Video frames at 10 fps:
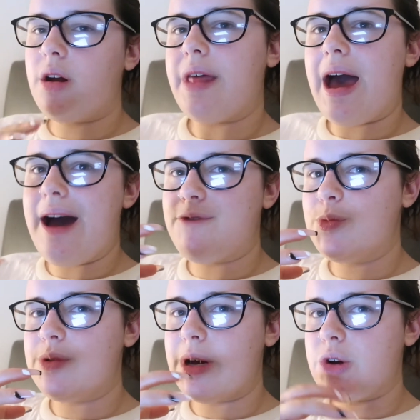Not that I
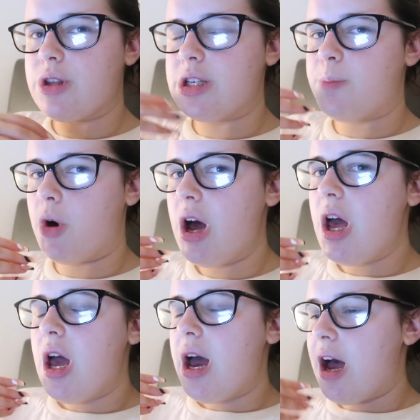haven't with my others, but
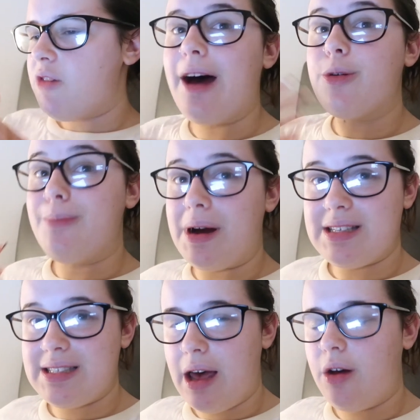I've allowed
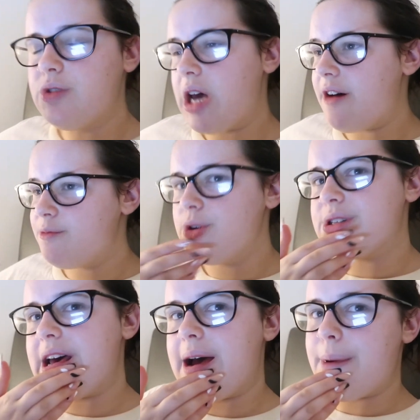myself to have more
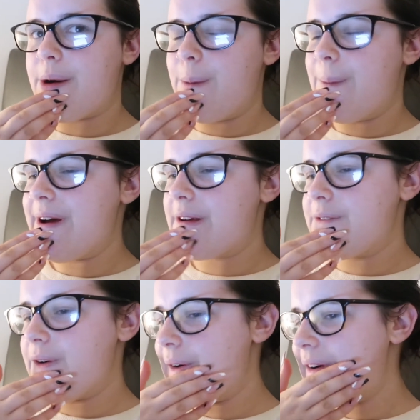time out of work
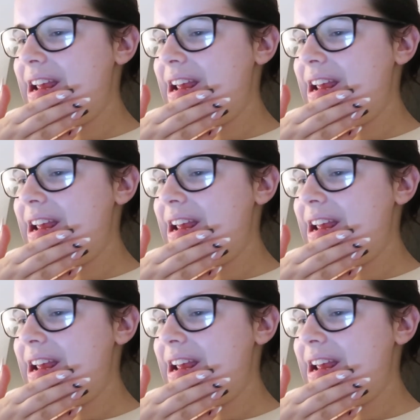for